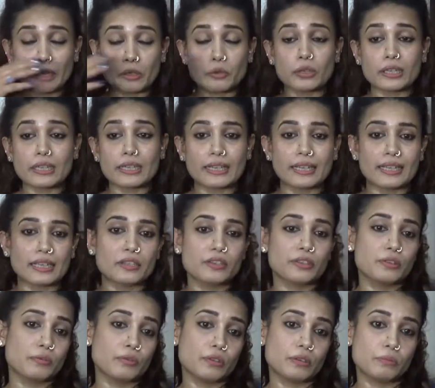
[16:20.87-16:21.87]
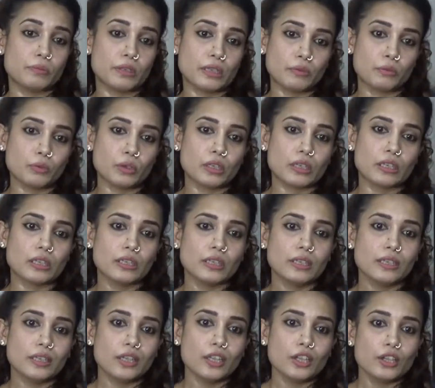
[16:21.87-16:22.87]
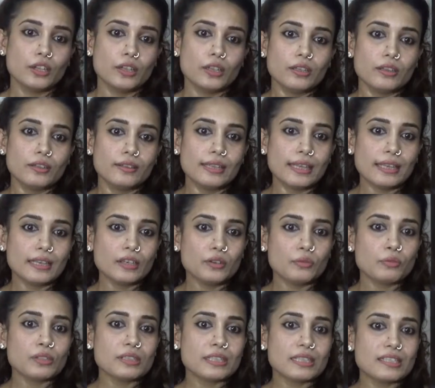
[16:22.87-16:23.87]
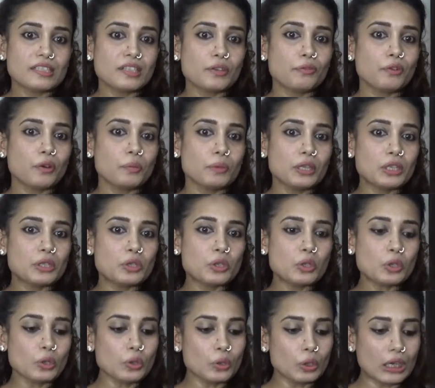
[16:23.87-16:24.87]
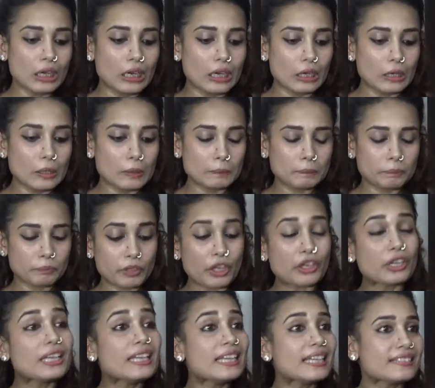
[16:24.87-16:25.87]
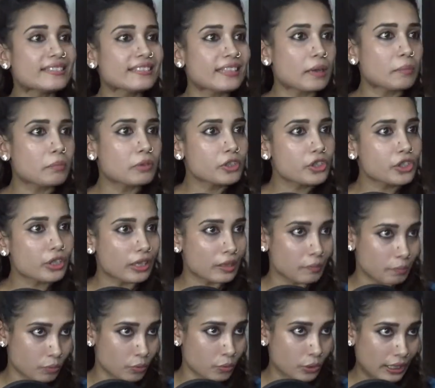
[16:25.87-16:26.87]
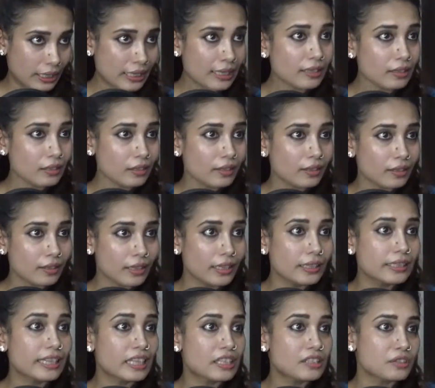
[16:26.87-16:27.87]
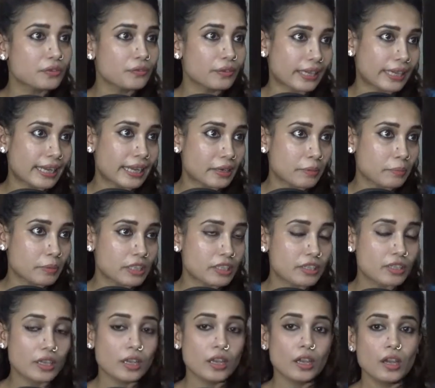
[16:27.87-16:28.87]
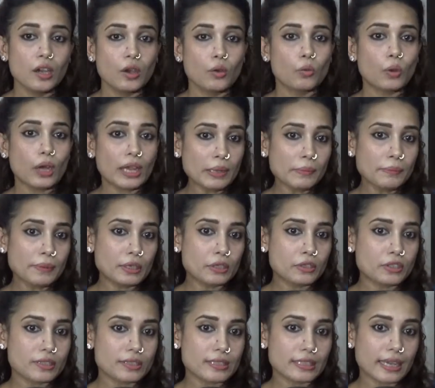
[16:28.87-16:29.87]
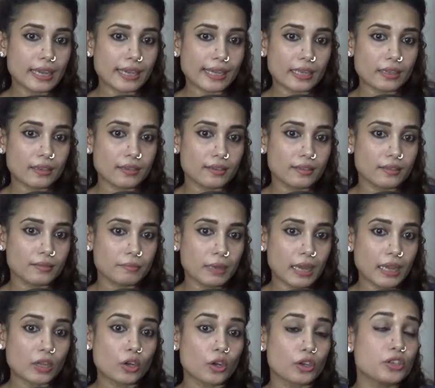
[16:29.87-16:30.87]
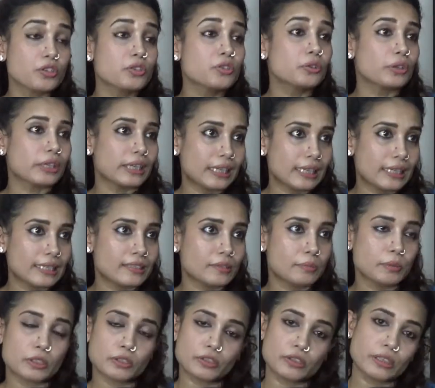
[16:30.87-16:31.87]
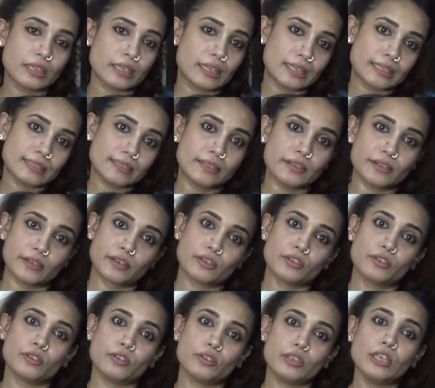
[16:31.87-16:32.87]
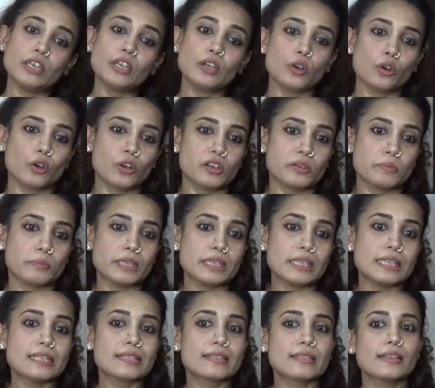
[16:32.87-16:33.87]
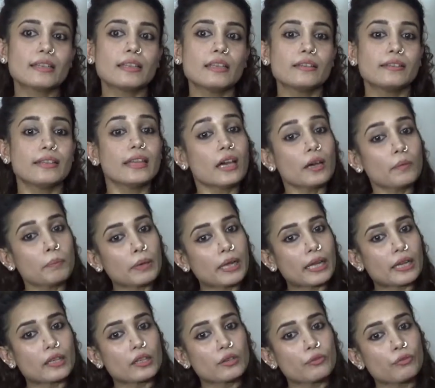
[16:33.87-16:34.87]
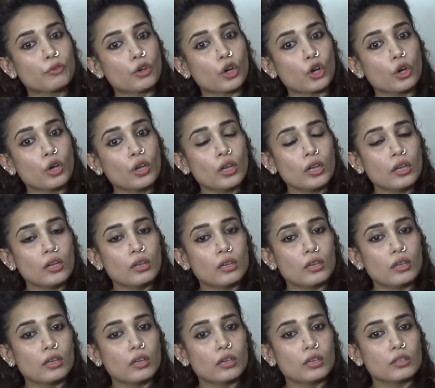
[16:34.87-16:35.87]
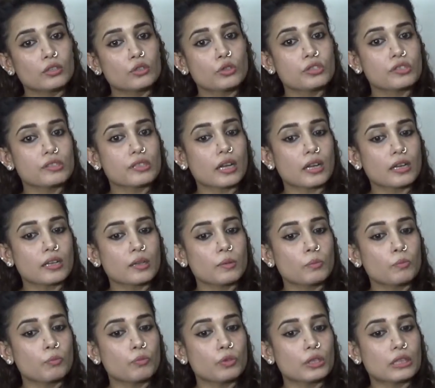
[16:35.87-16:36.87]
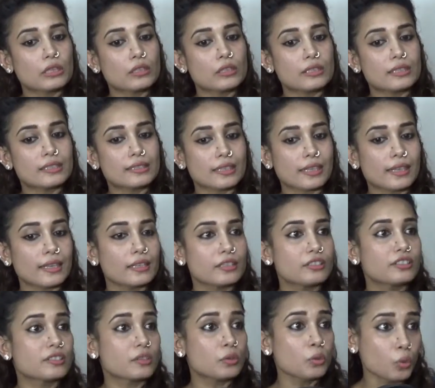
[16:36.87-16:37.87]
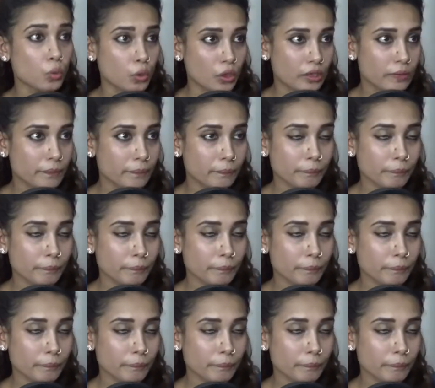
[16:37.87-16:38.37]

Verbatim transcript: I could connect it with my work. Then it was easy for me to uh, re-establish in Pune mm-hmm. in case of academics. Mm-hmm. Why? Because uh, I got into Reliance because the Reliance director, he called me. He said he, they are planning for uh, to start up with a design school.